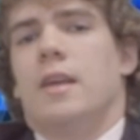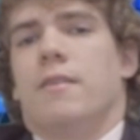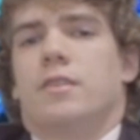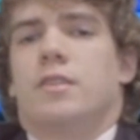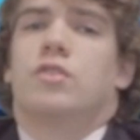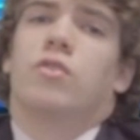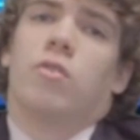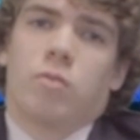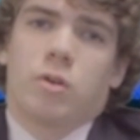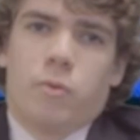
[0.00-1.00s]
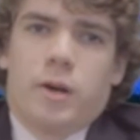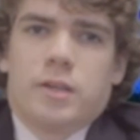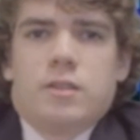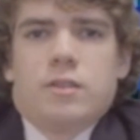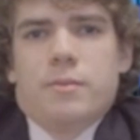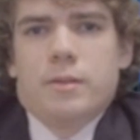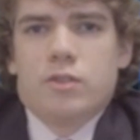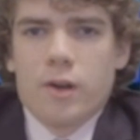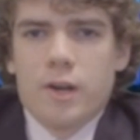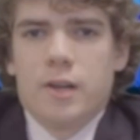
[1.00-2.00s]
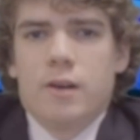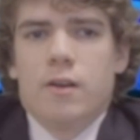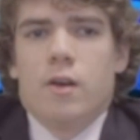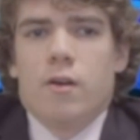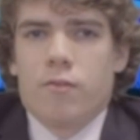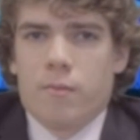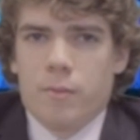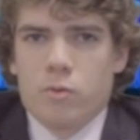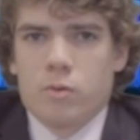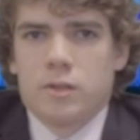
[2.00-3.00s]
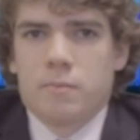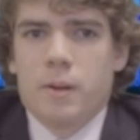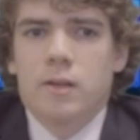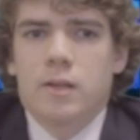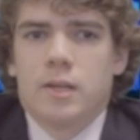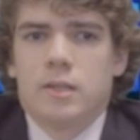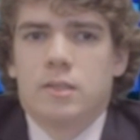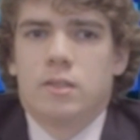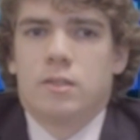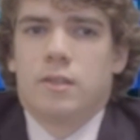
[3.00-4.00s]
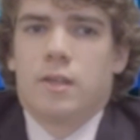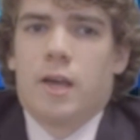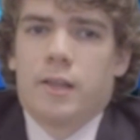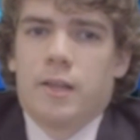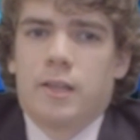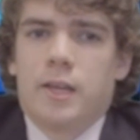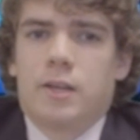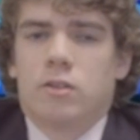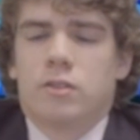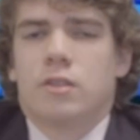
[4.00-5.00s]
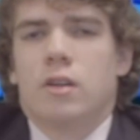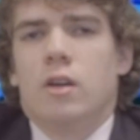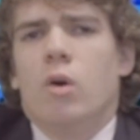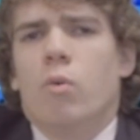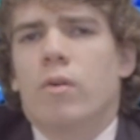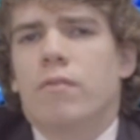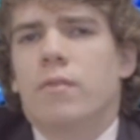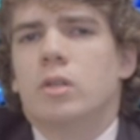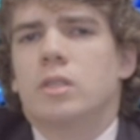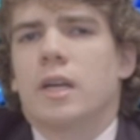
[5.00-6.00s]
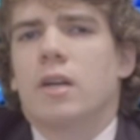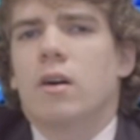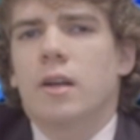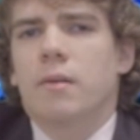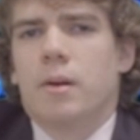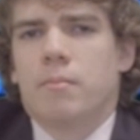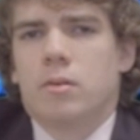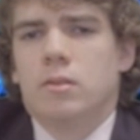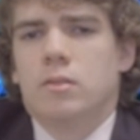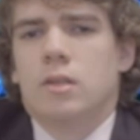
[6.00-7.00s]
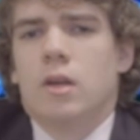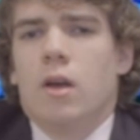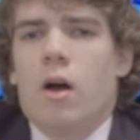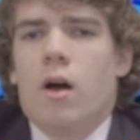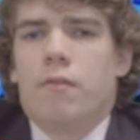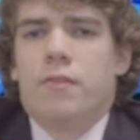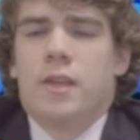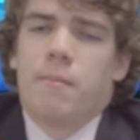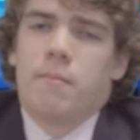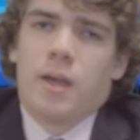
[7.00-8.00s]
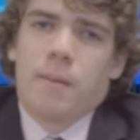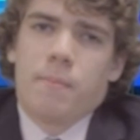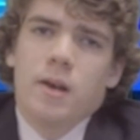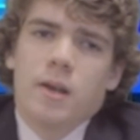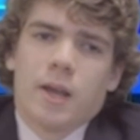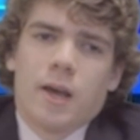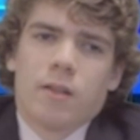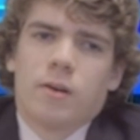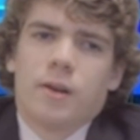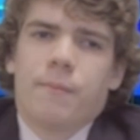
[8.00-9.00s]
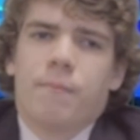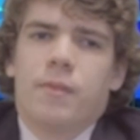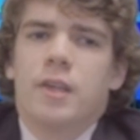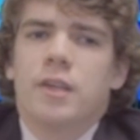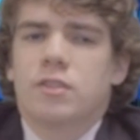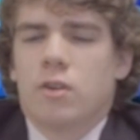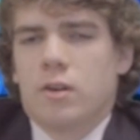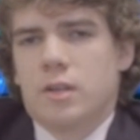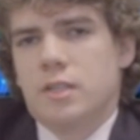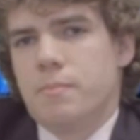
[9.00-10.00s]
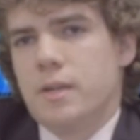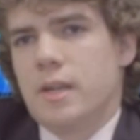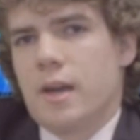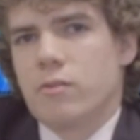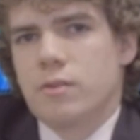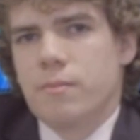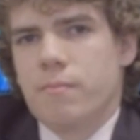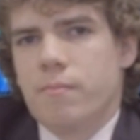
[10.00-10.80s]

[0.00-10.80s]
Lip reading: Davis's request to be traded from the New Orleans Pelicans to the LA Lakers, one of the most iconic members of the NBA Peanut Gallery is starting to speak out.